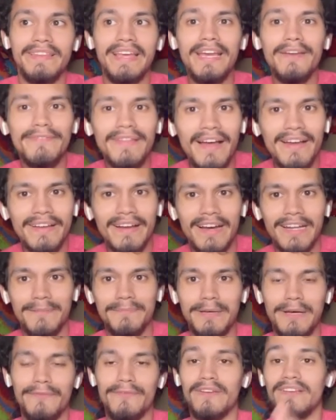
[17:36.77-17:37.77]
They have not gotten a
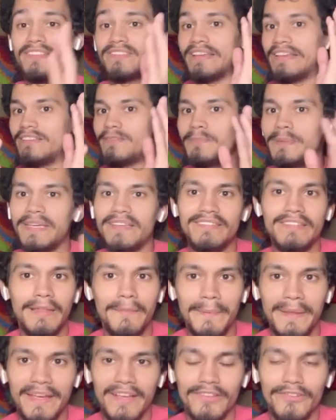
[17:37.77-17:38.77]
buff since Beast
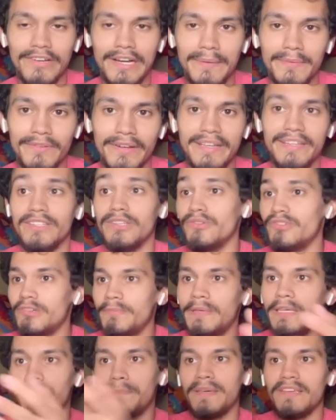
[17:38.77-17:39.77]
and Pan dropped, right?
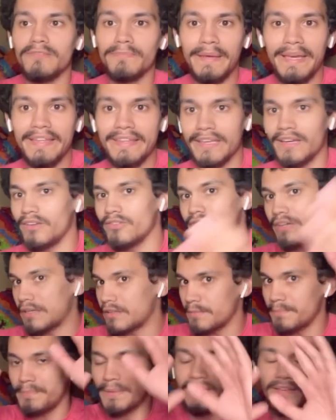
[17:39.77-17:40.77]
UGB, Beast, Pan, they all
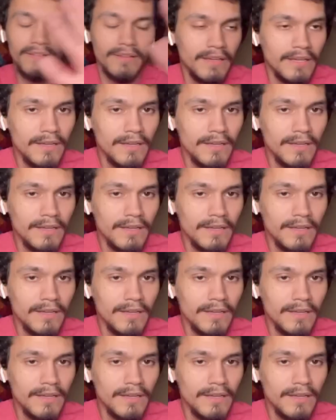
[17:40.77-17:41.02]
dropped the big